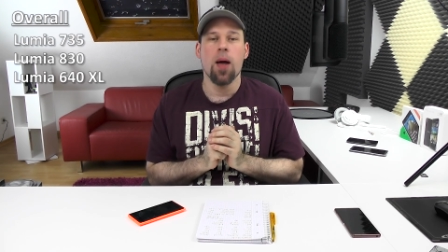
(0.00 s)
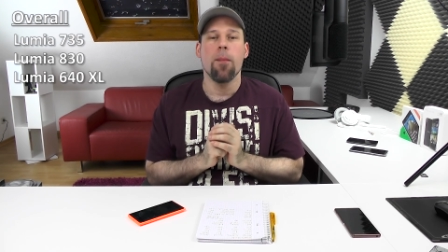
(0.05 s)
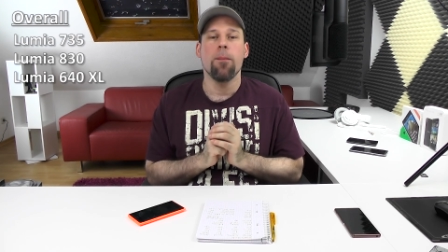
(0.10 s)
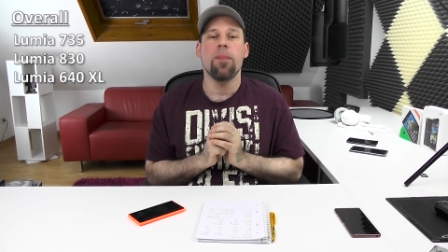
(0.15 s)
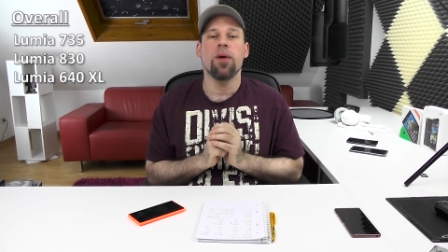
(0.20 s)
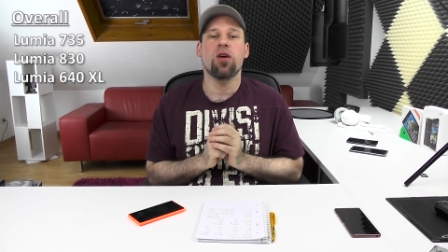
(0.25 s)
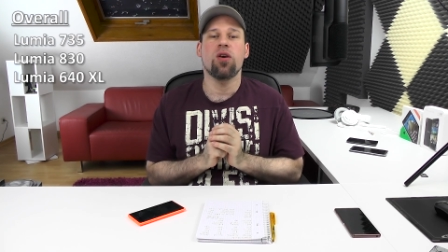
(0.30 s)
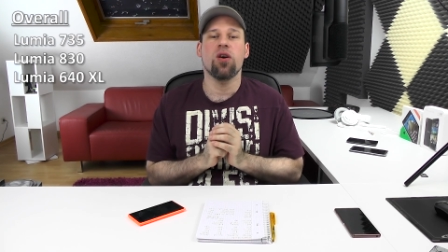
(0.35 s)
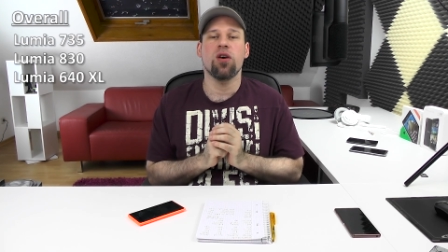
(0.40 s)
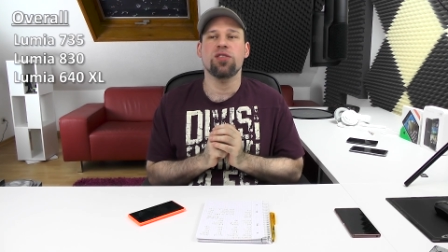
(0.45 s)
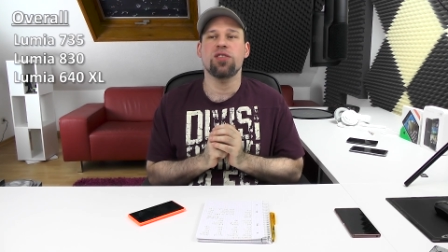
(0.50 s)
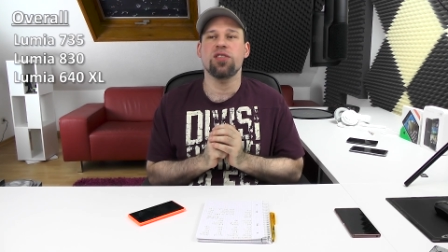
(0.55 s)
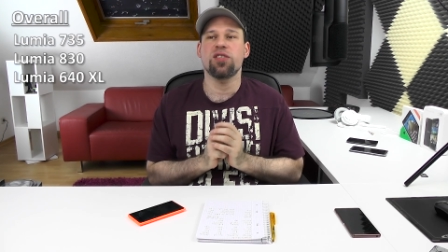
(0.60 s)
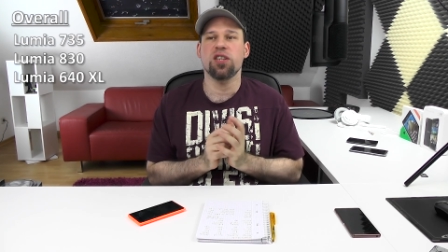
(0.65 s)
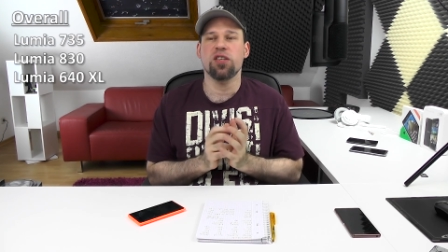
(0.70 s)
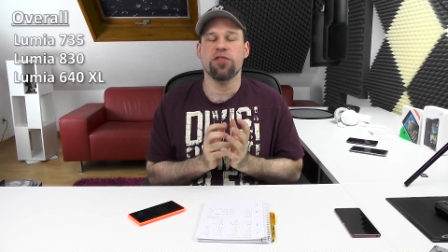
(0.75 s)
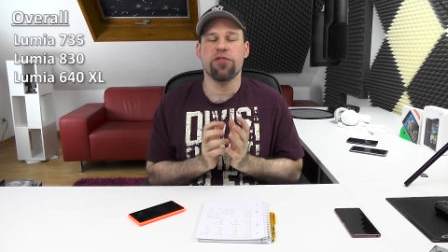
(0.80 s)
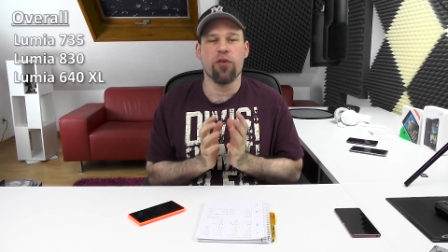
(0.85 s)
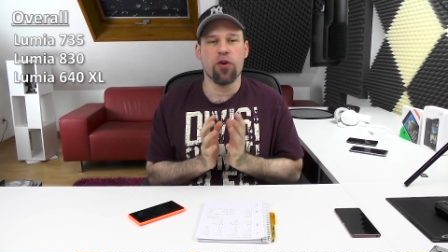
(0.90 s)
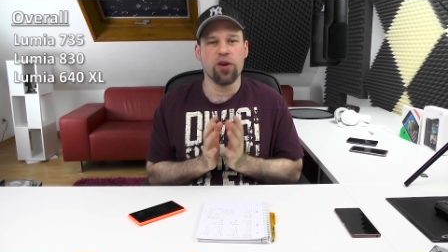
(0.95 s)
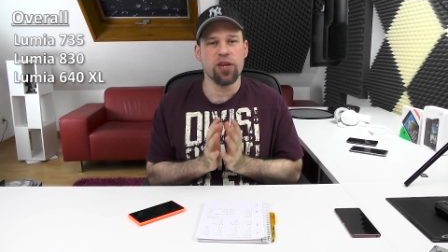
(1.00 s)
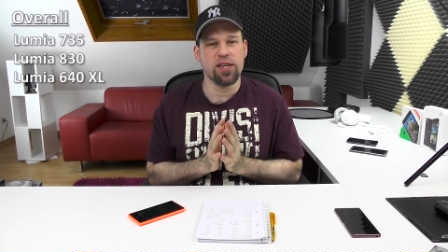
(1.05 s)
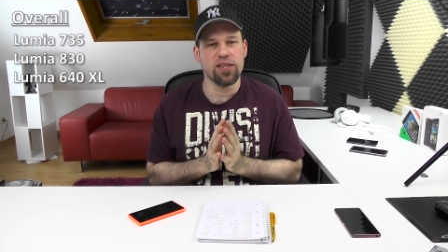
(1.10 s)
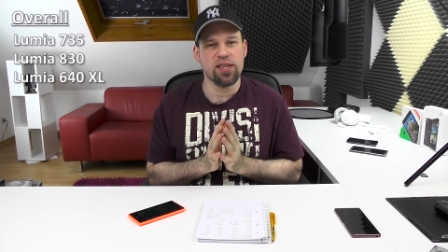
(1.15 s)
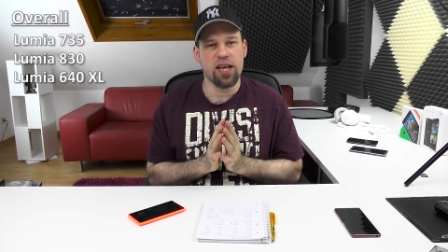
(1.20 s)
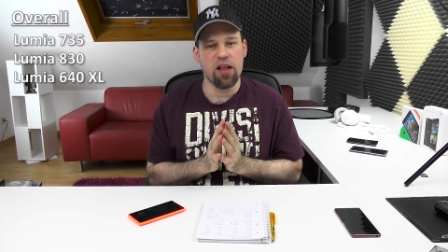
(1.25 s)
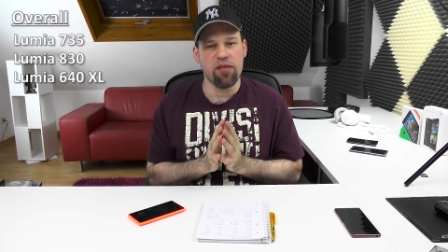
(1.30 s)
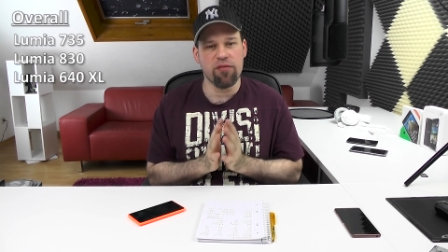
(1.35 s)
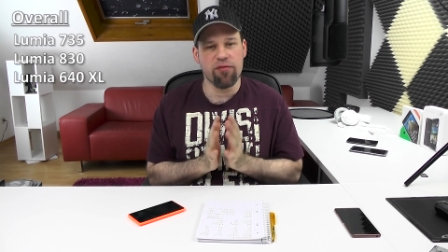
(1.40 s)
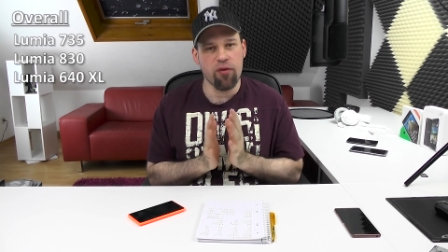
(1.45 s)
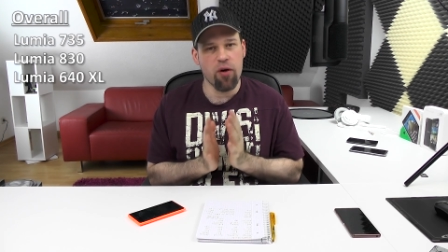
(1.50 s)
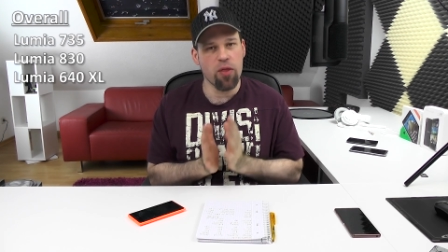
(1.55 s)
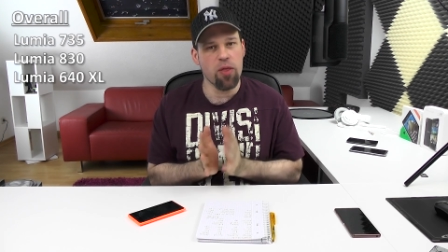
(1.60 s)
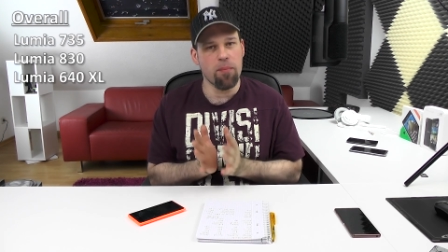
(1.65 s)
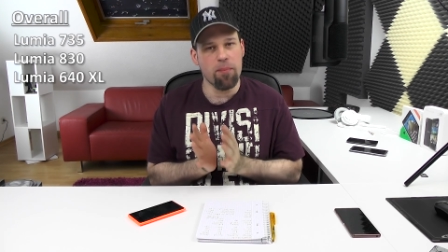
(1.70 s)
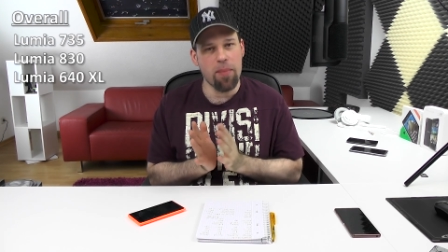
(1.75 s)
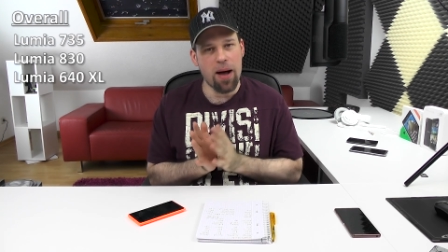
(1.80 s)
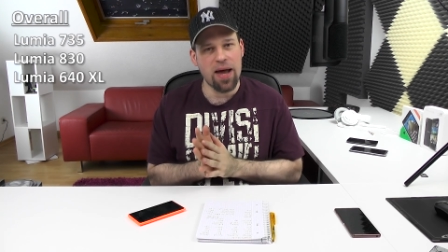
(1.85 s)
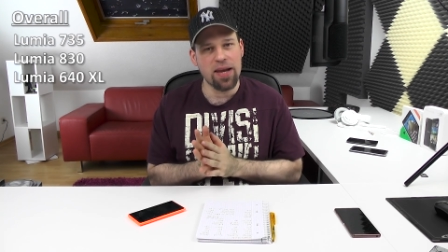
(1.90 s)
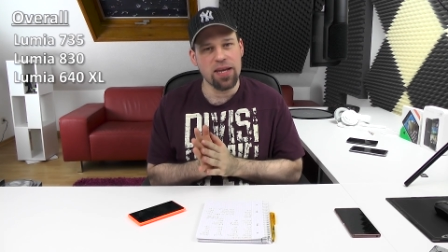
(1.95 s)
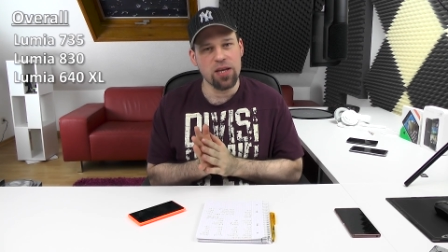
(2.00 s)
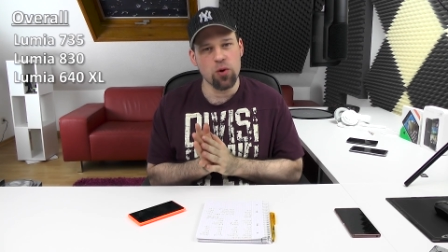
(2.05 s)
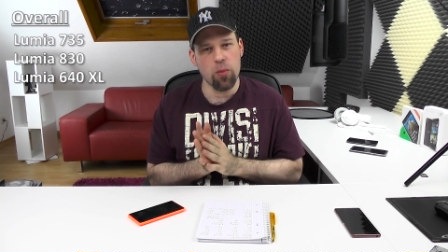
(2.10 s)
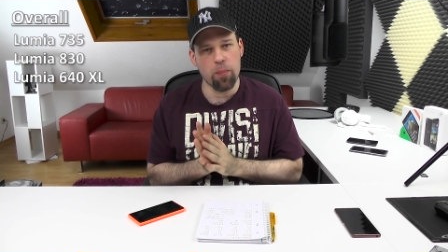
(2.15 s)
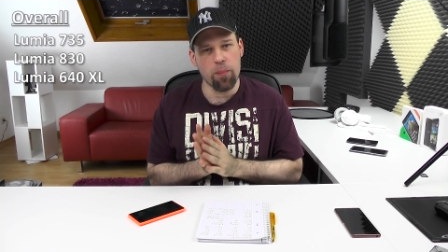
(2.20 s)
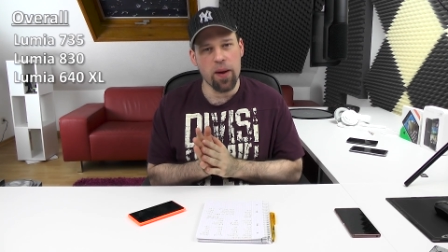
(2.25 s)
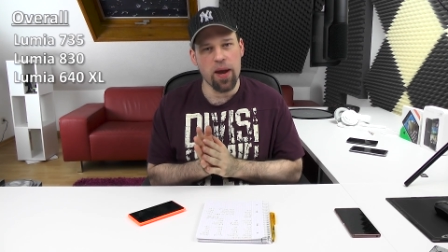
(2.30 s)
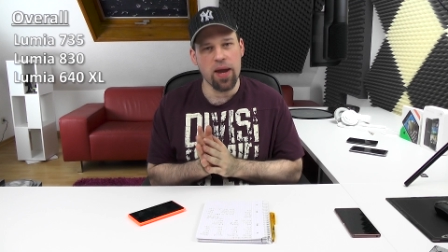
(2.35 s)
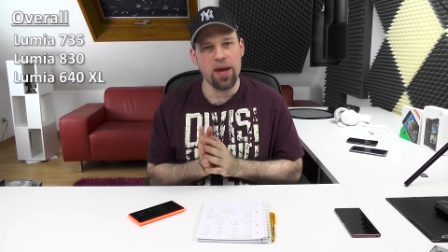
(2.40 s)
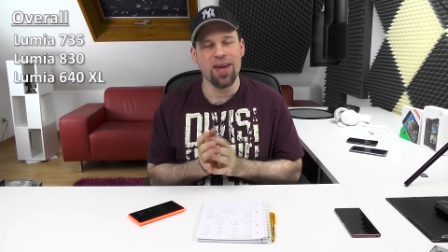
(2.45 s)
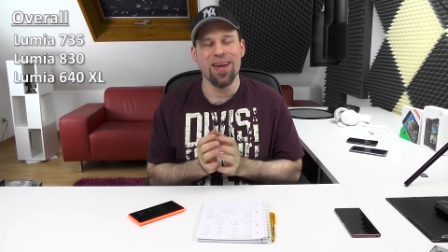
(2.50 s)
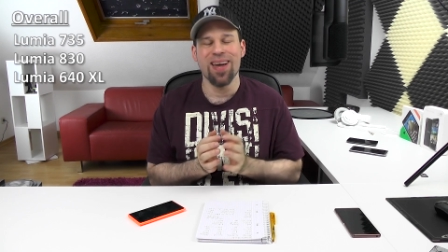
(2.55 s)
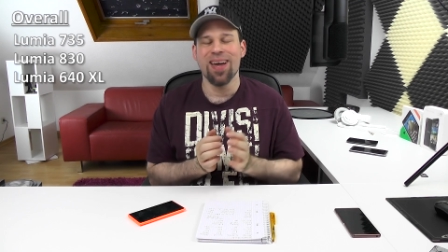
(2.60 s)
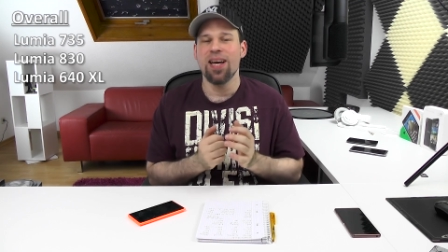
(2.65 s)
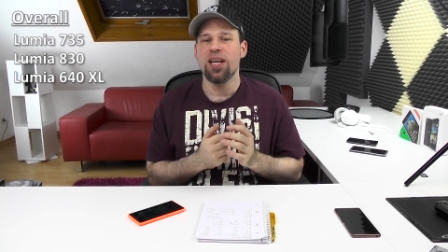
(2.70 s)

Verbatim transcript: because the 640 XL, for the money you pay,